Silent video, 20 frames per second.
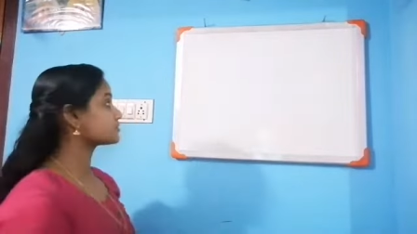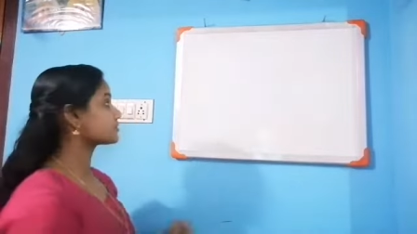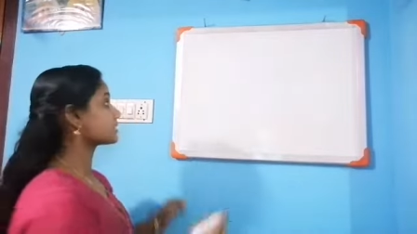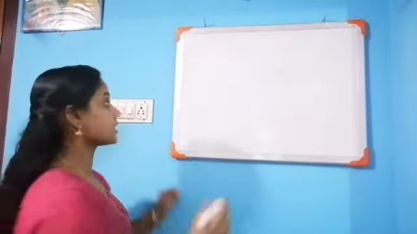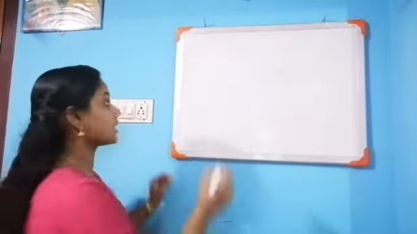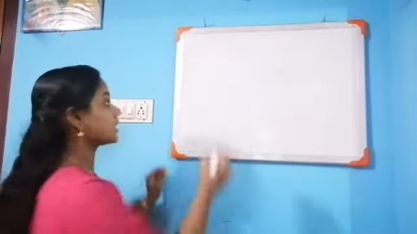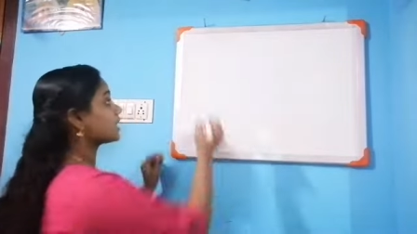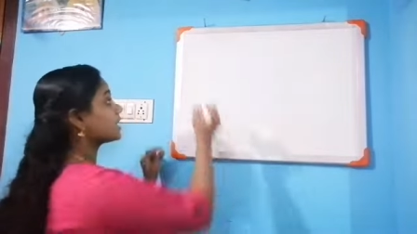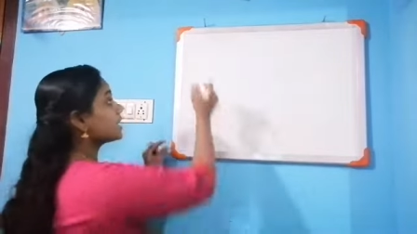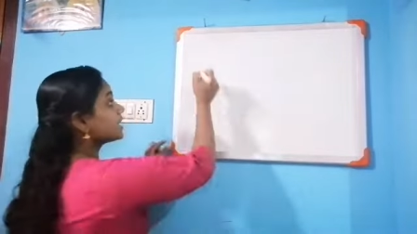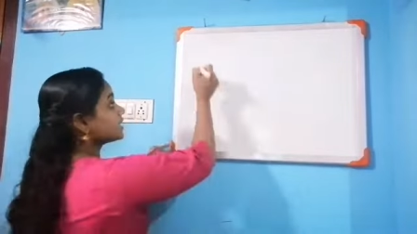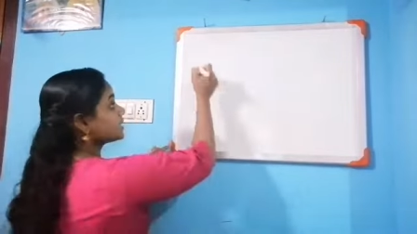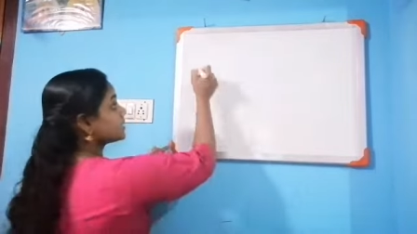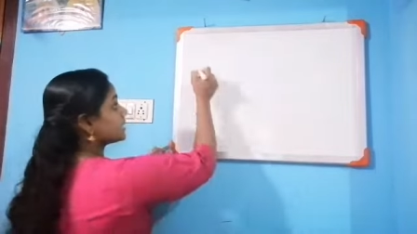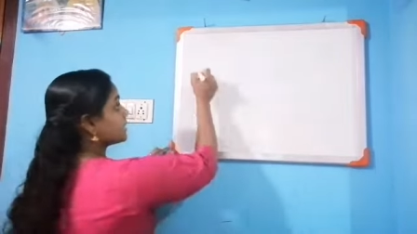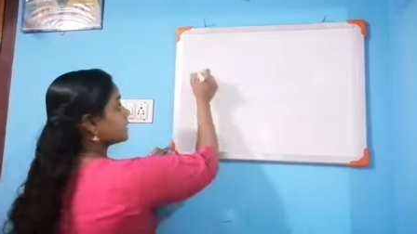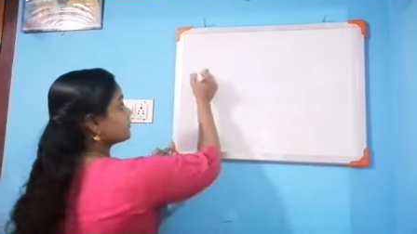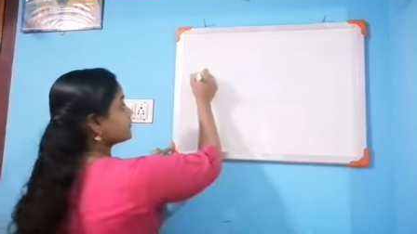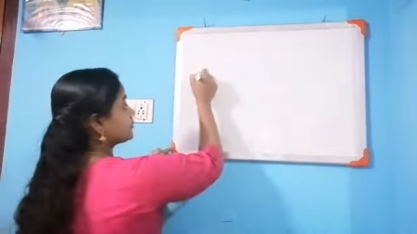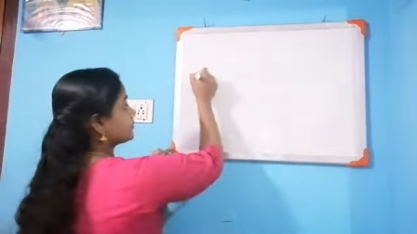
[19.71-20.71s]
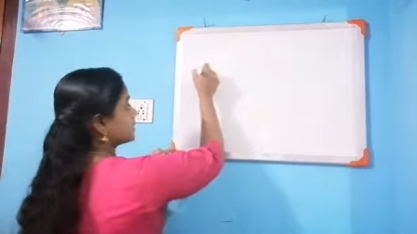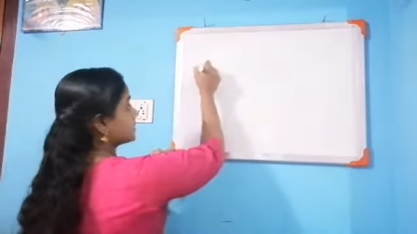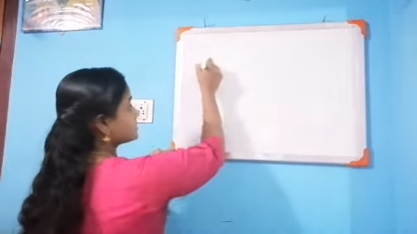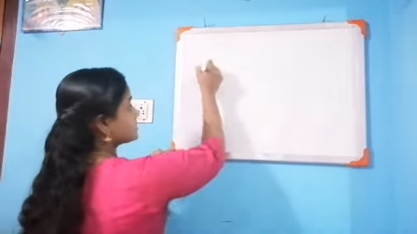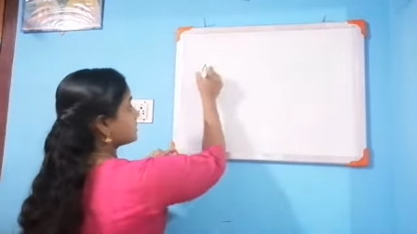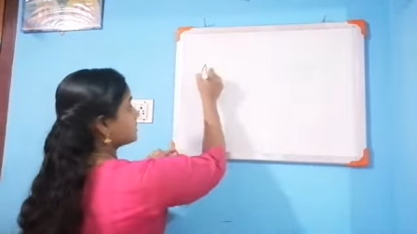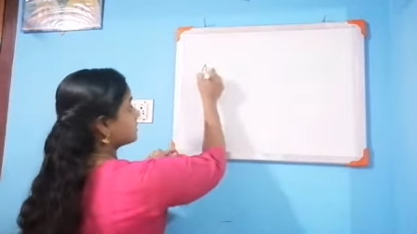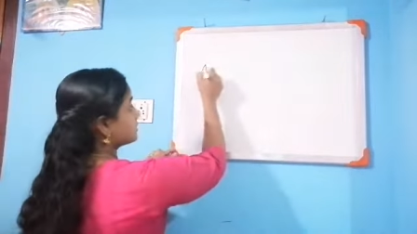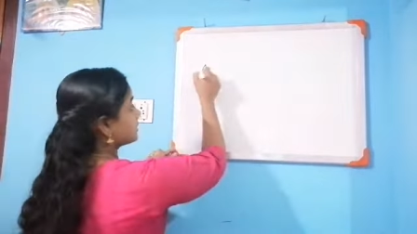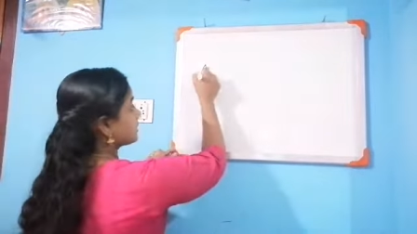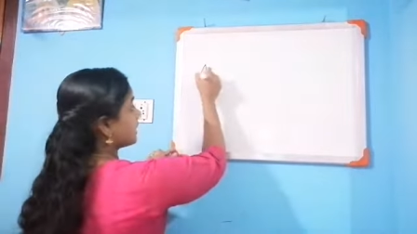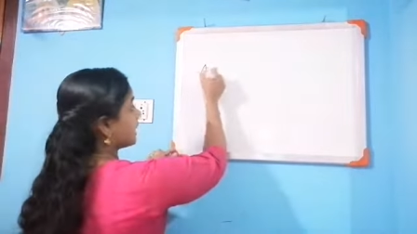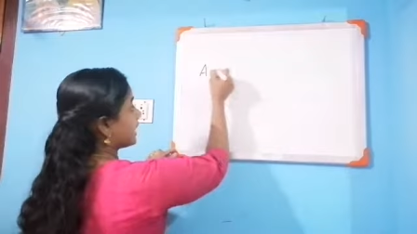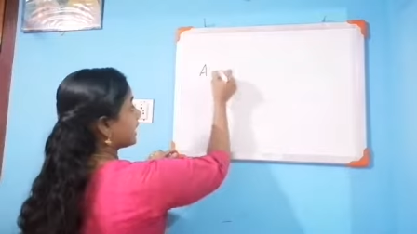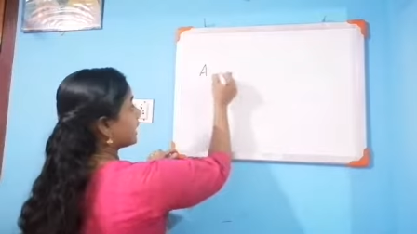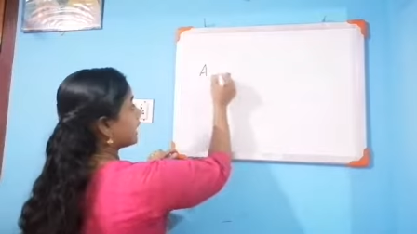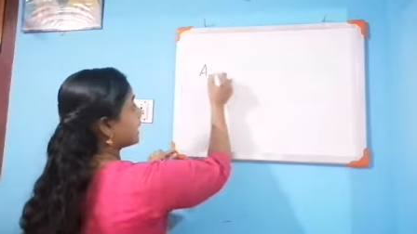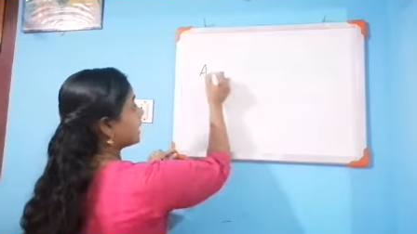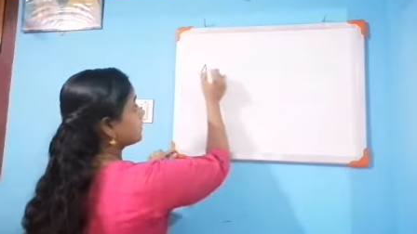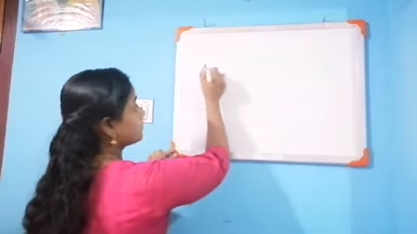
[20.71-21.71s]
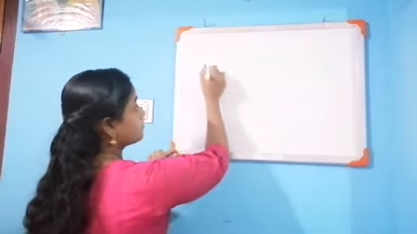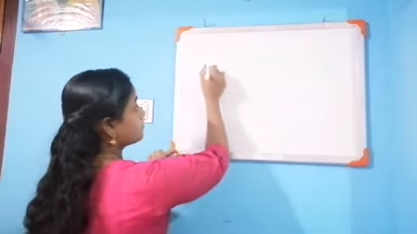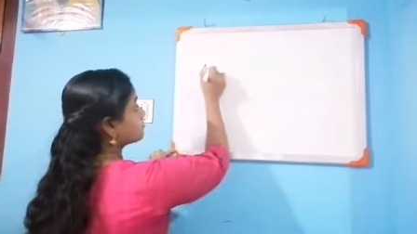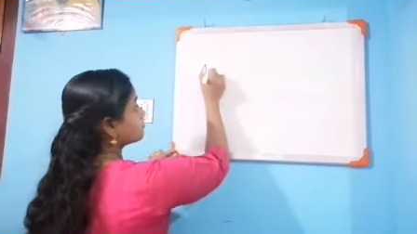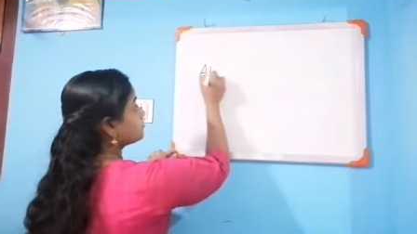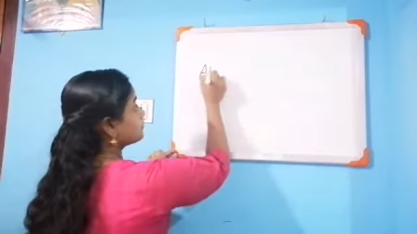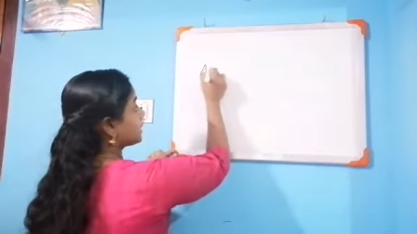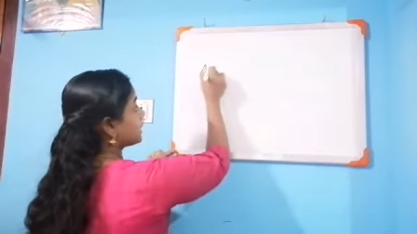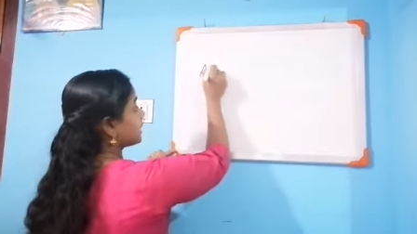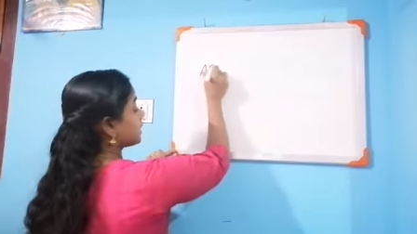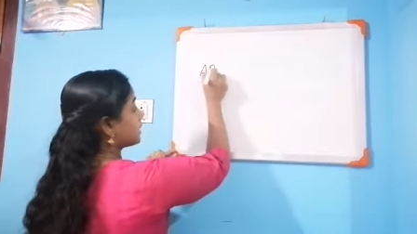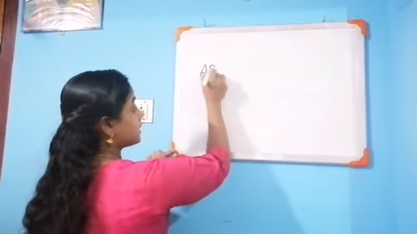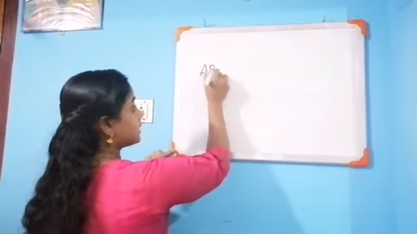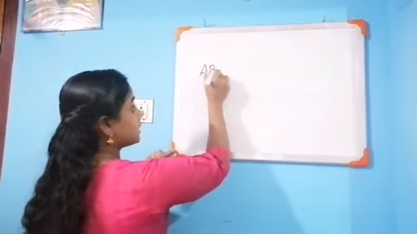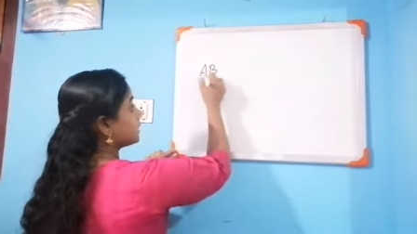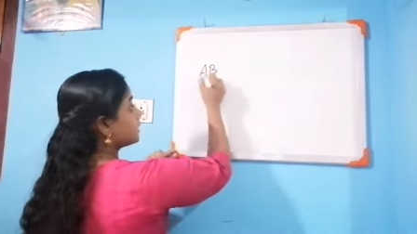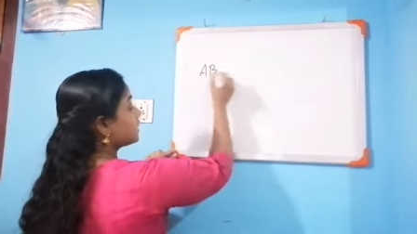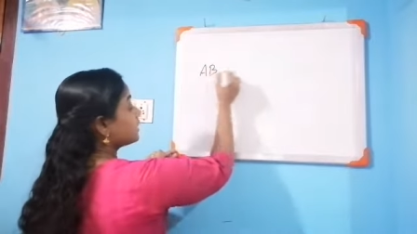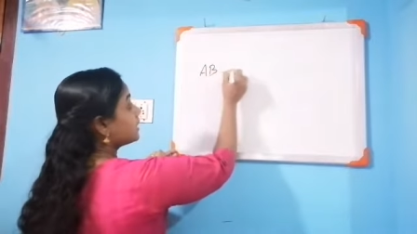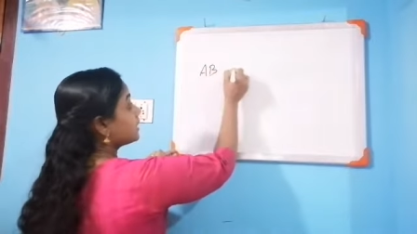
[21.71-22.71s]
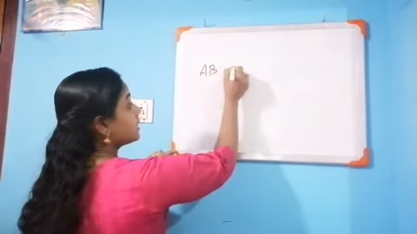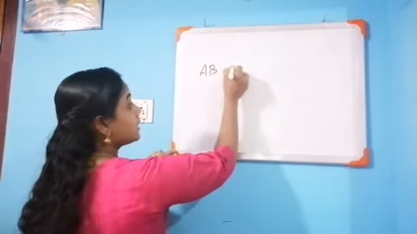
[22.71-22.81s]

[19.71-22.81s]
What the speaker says: Okay, that for example, A, B